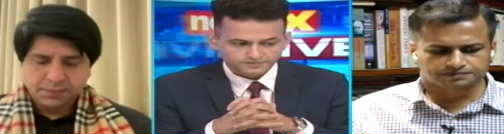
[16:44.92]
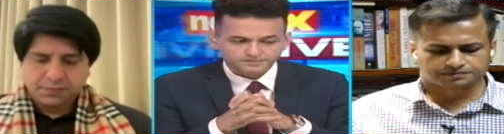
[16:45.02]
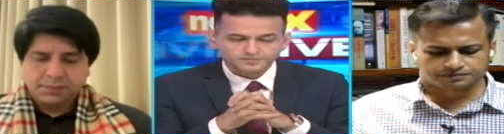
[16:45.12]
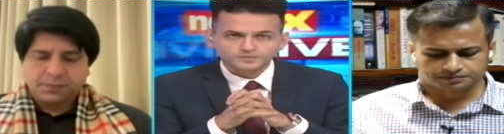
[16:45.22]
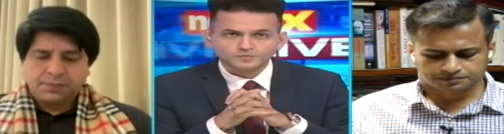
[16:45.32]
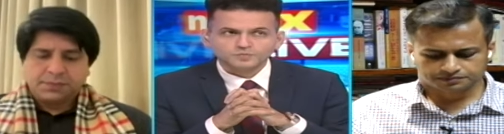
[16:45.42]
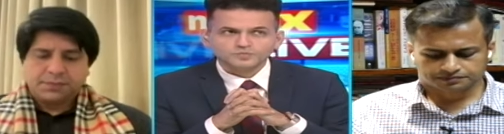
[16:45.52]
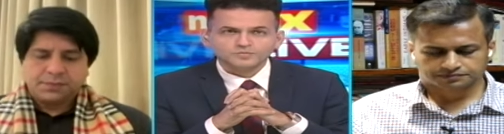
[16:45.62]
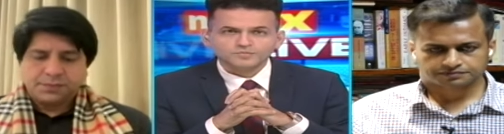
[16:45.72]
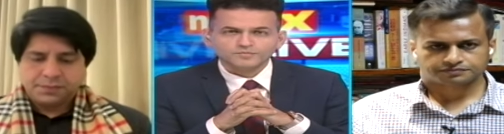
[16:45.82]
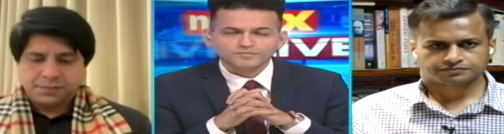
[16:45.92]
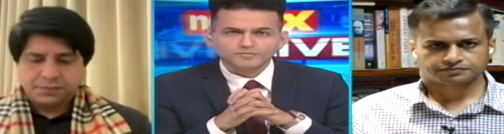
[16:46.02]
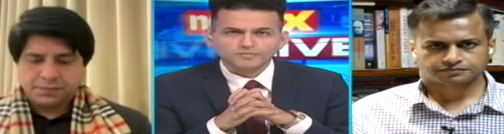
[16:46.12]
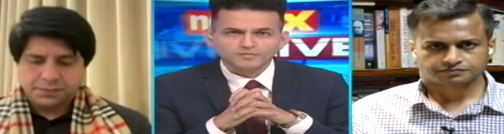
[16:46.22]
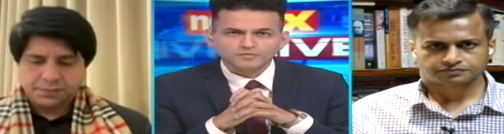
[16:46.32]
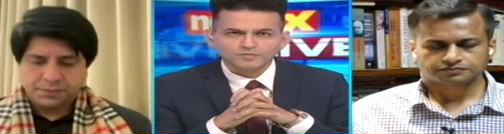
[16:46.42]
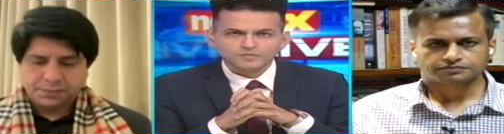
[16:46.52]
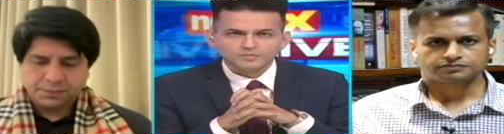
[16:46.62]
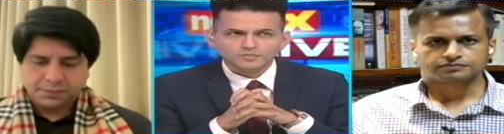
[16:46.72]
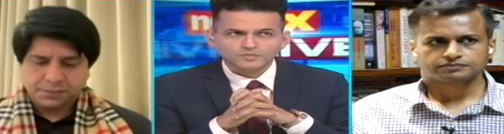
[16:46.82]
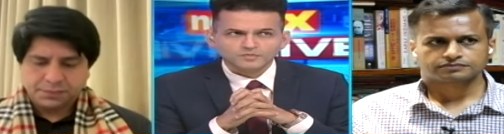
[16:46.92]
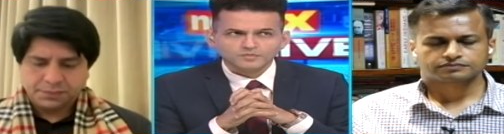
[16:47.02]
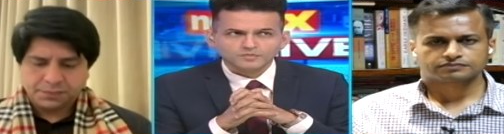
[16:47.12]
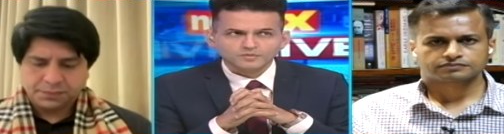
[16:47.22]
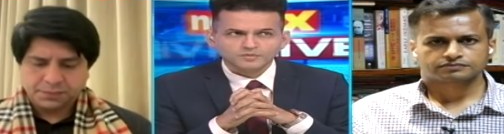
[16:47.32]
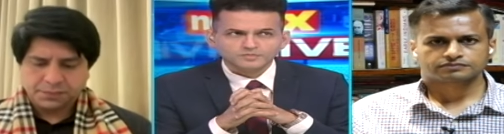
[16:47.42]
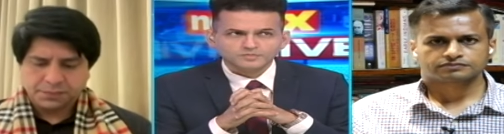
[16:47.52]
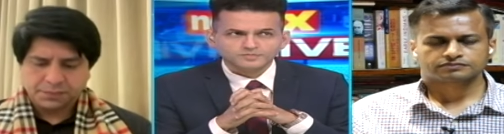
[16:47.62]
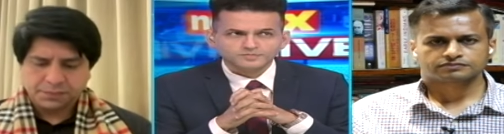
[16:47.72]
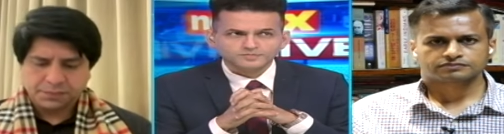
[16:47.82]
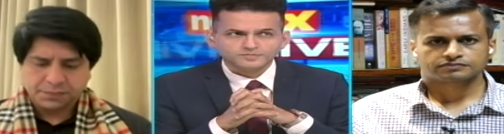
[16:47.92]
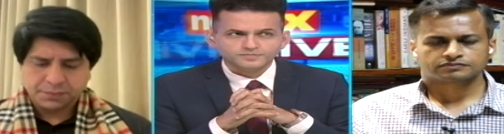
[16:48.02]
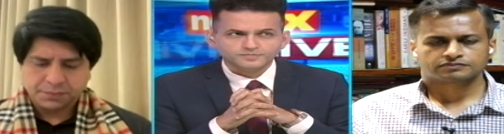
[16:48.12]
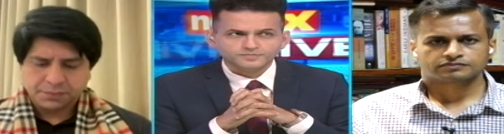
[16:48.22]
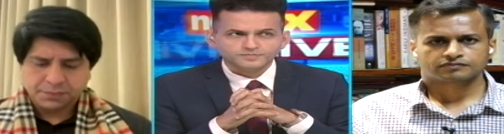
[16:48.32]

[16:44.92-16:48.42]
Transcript: Nobody speaks.